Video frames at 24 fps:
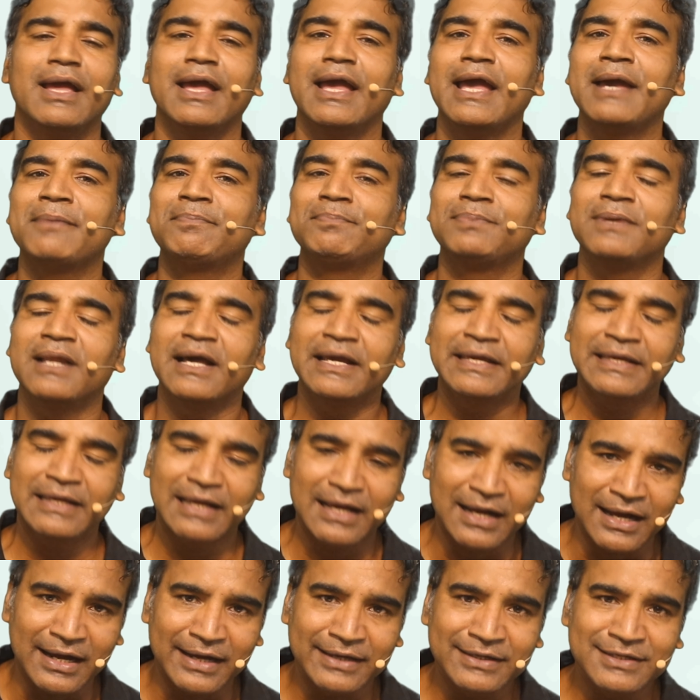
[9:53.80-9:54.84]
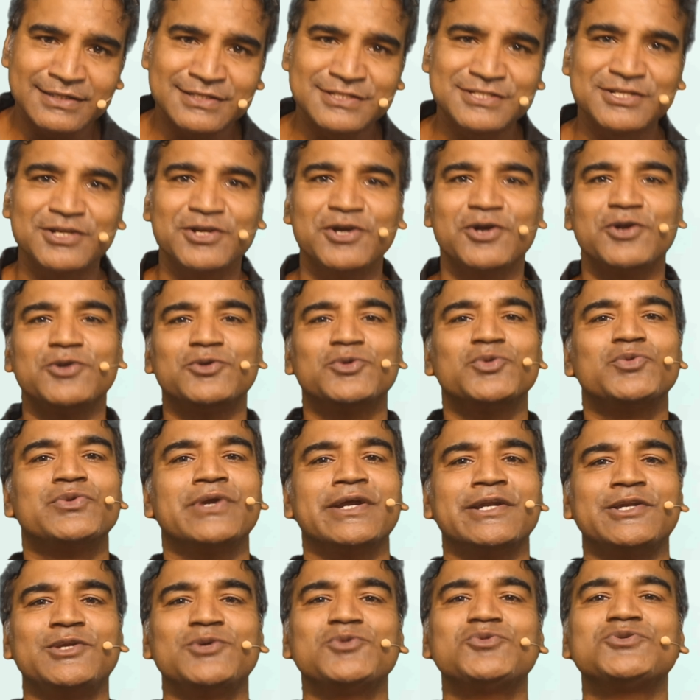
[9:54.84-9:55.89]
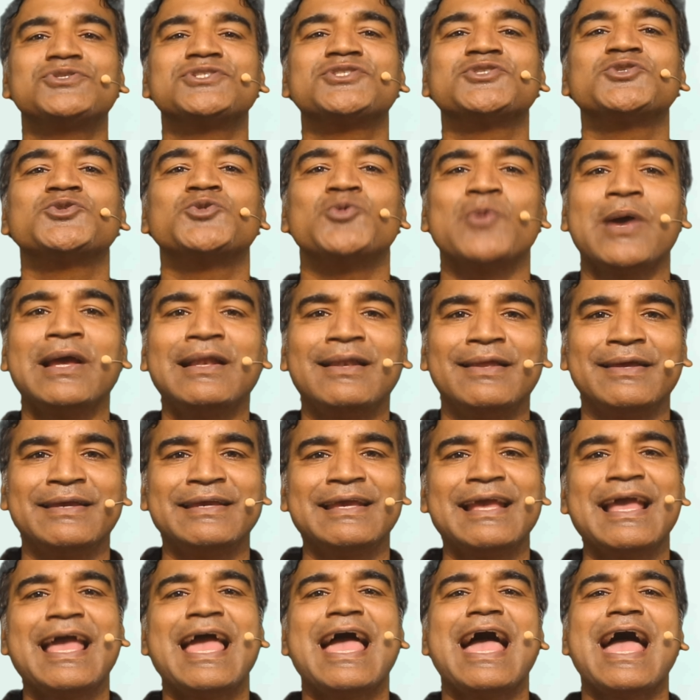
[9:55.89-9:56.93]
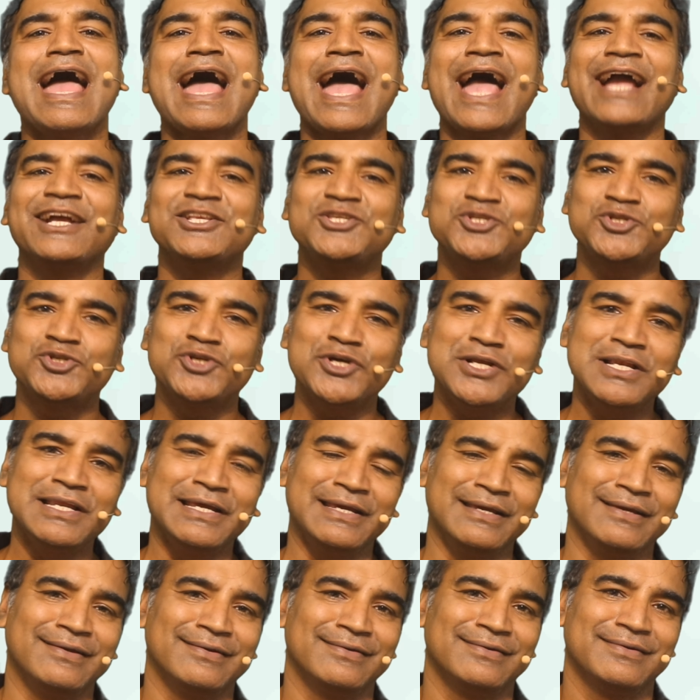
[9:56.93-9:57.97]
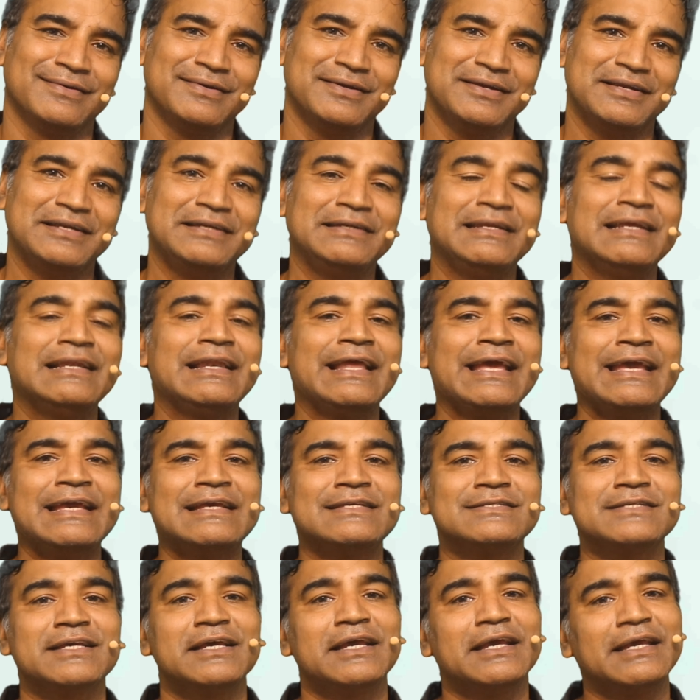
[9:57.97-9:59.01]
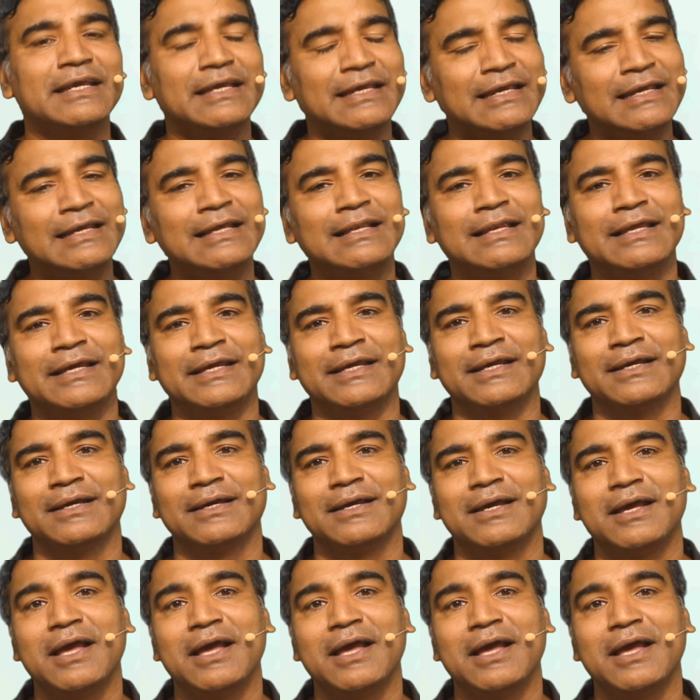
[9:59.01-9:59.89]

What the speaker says: applying ice to reduce swelling actually delays healing